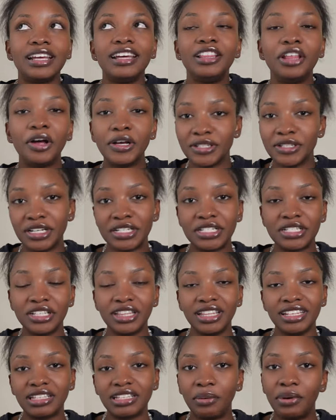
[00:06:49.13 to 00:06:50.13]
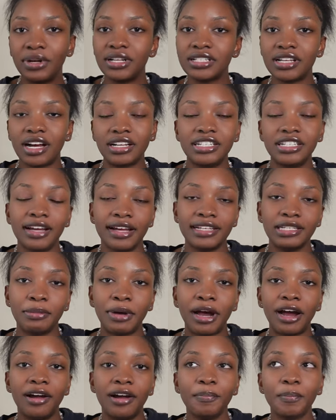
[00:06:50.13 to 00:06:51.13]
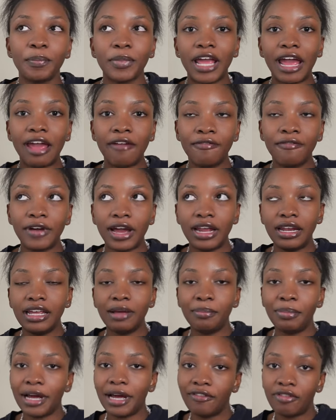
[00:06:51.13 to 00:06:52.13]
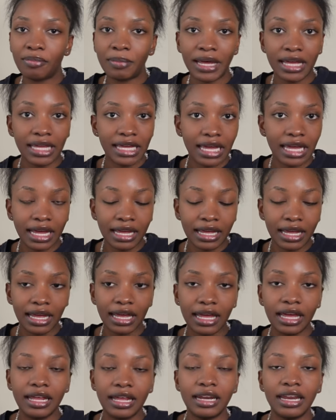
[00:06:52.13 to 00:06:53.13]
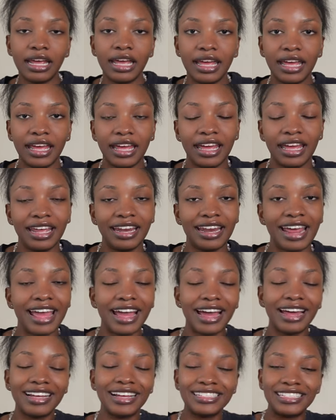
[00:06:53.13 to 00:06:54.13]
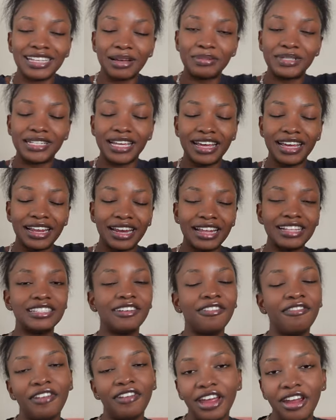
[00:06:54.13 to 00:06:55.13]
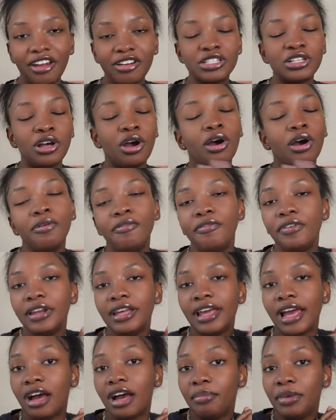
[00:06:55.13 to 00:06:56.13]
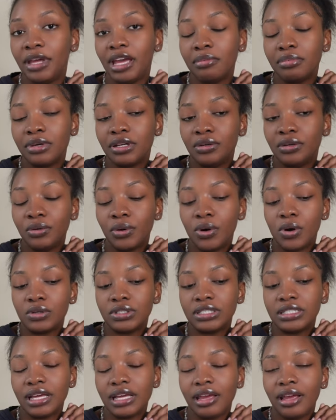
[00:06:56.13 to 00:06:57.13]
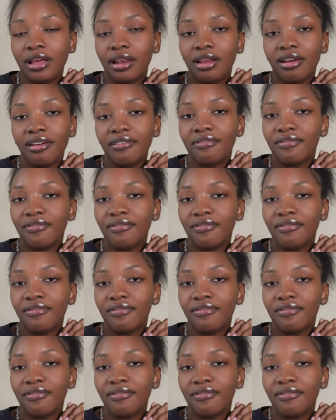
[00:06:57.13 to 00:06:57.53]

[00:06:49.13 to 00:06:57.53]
those are the two things i wanted to talk to you guys about i finally applied for my ein and i got accepted into Faire so hopefully i'll be able to do wholesale